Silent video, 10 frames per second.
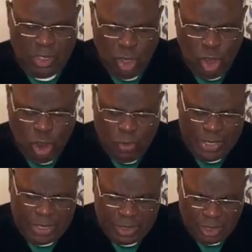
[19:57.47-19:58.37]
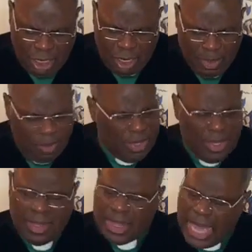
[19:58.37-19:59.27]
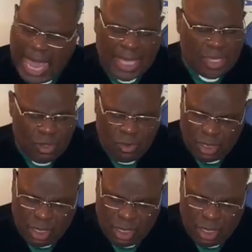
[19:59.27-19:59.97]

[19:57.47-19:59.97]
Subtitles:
Glory to God. But we thank you, oh